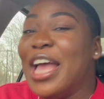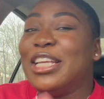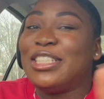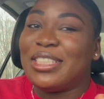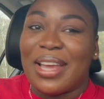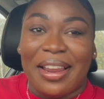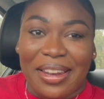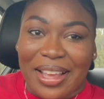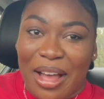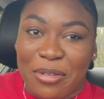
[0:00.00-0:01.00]
She trying to
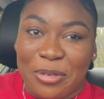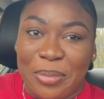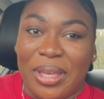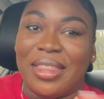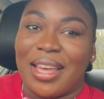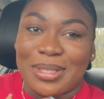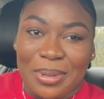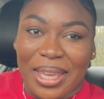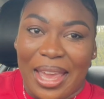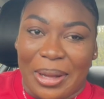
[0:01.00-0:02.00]
look out for me. That's
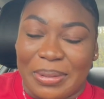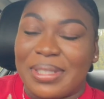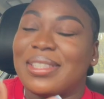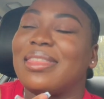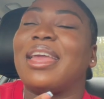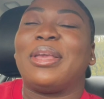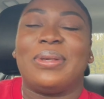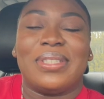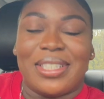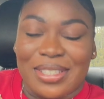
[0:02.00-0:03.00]
what counts. Thank
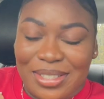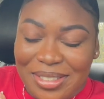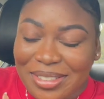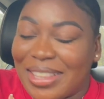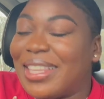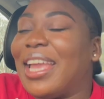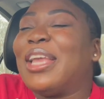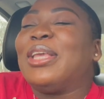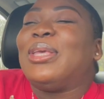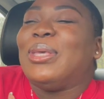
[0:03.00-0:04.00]
you, sister.
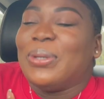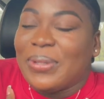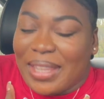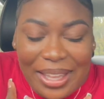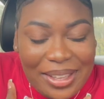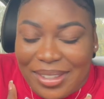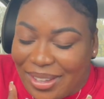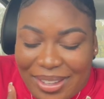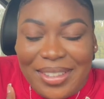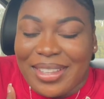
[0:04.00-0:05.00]
Thank you.
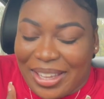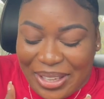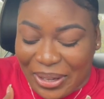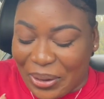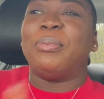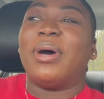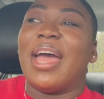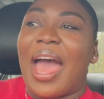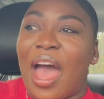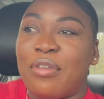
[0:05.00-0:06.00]

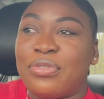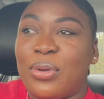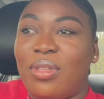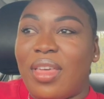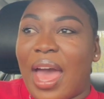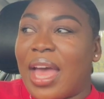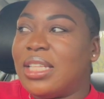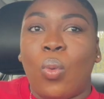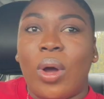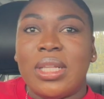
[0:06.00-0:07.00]
But after
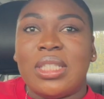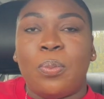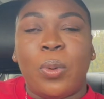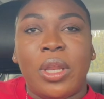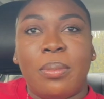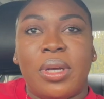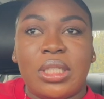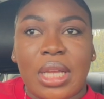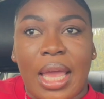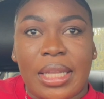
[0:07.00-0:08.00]
that, once it pretty
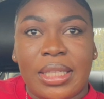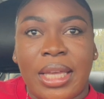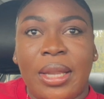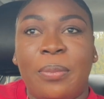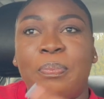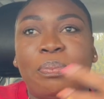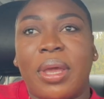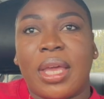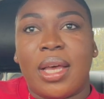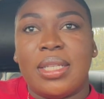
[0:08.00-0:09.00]
much ended,
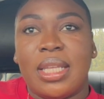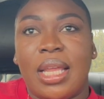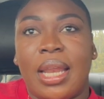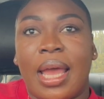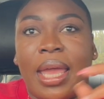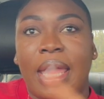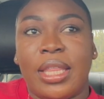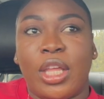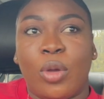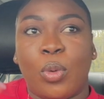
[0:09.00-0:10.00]
my cousin and I
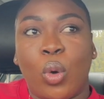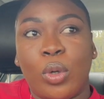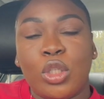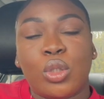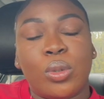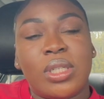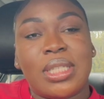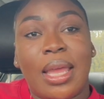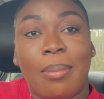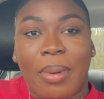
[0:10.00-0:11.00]
ended up going
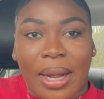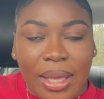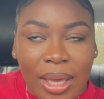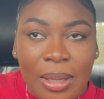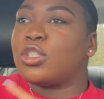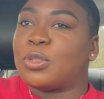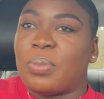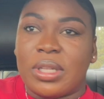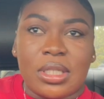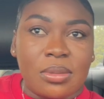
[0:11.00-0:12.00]
towards El Parque to
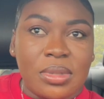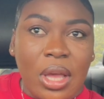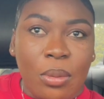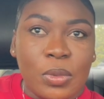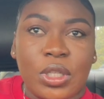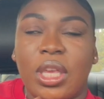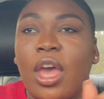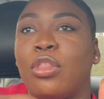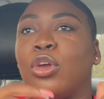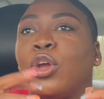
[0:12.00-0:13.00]
spend some time
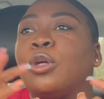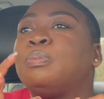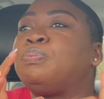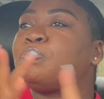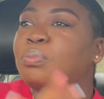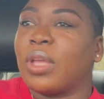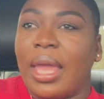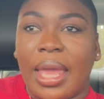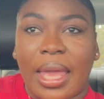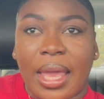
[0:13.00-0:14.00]
together,
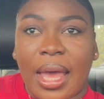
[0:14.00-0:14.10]
hang